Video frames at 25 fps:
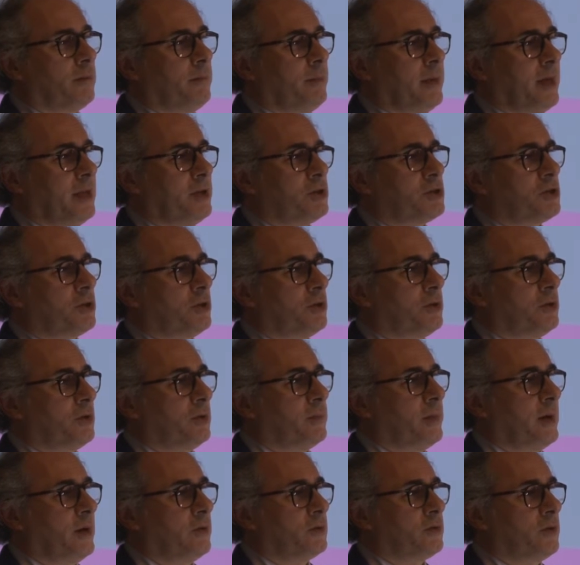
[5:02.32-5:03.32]
mention
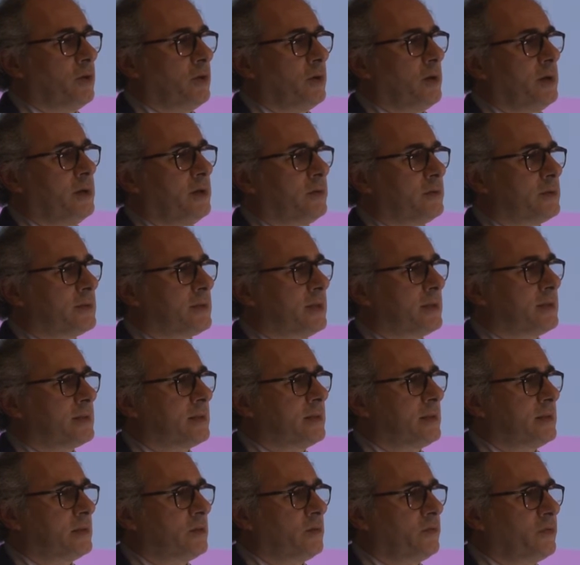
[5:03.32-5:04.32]
about early onset
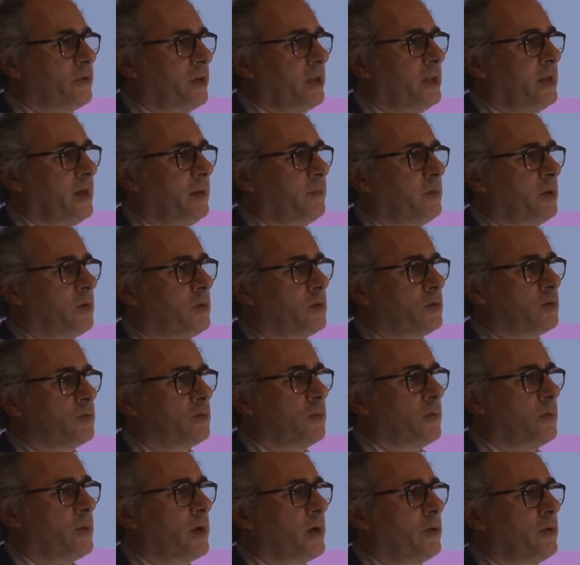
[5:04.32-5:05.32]
schizophrenia, because
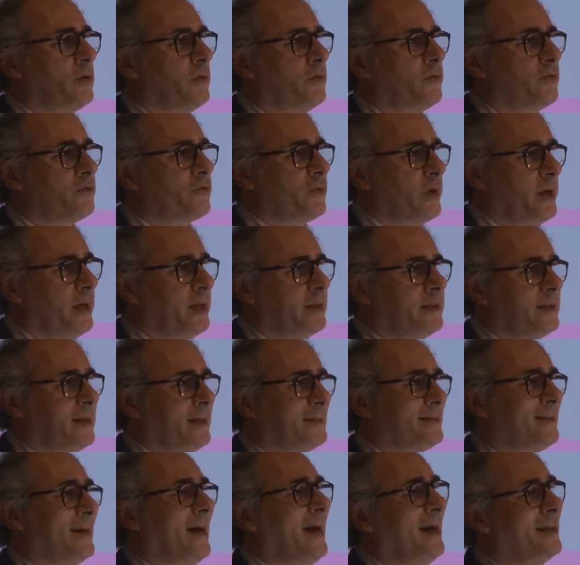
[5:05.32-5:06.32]
we were afraid
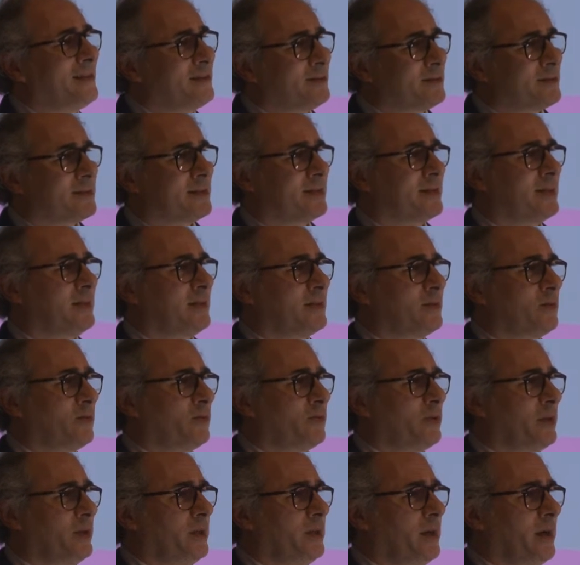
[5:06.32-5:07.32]
that adult
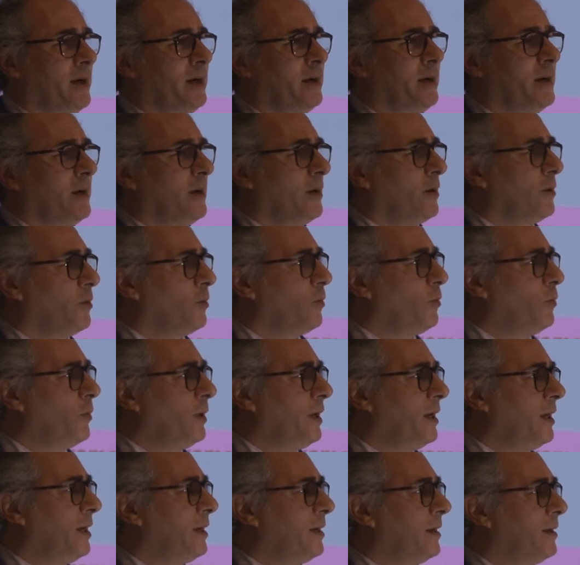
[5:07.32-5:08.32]
schizophrenia
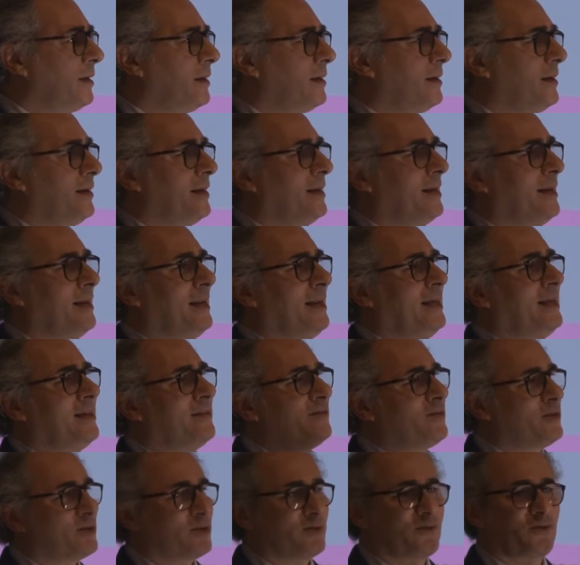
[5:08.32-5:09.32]
will
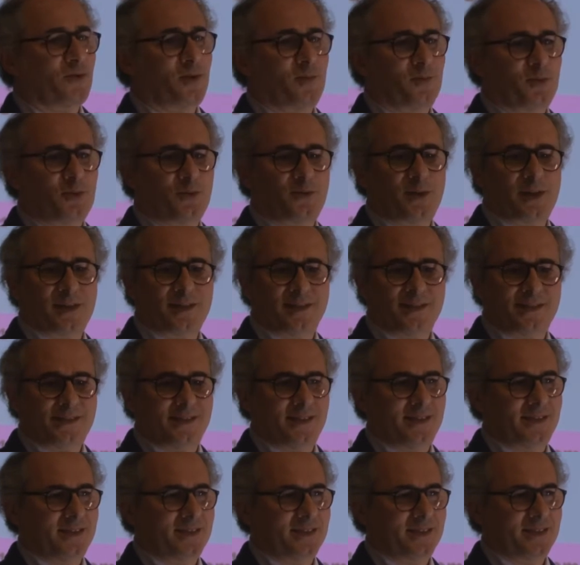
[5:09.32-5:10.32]
leave us from the rare
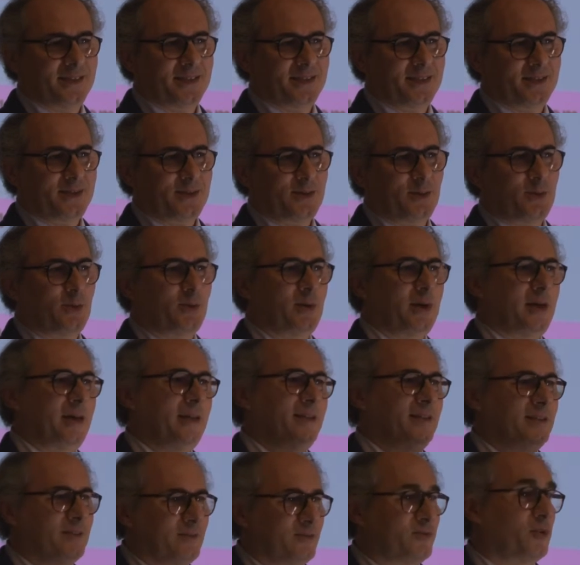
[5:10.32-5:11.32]
disease. So,
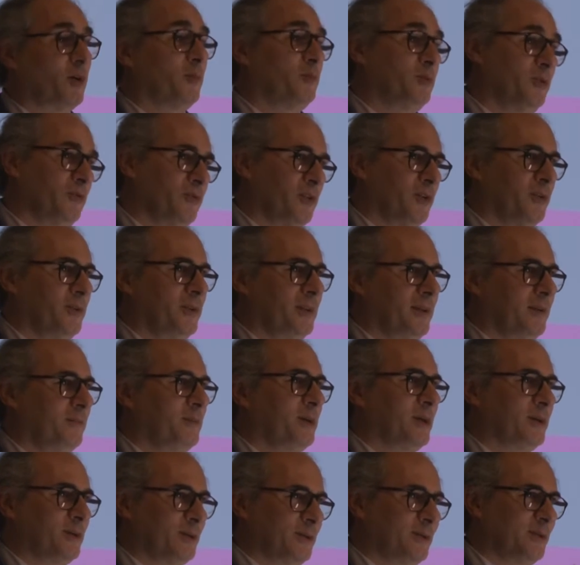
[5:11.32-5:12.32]
and from the funding,
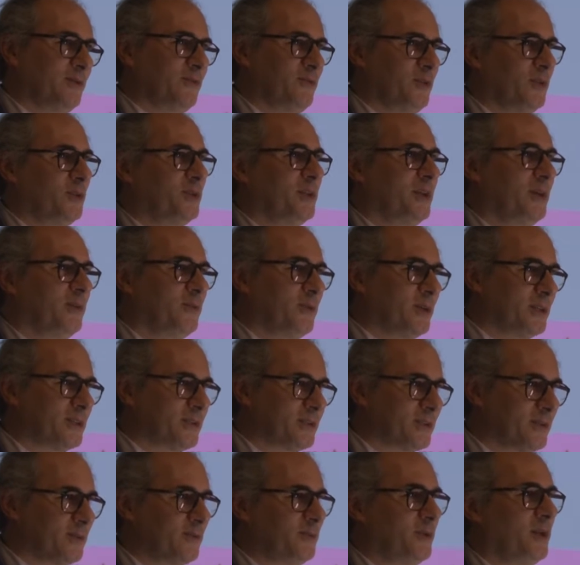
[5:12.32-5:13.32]
because the funding
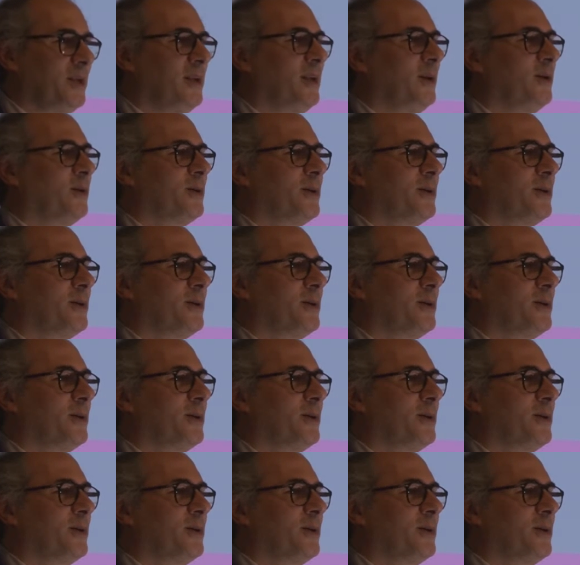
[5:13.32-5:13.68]
was really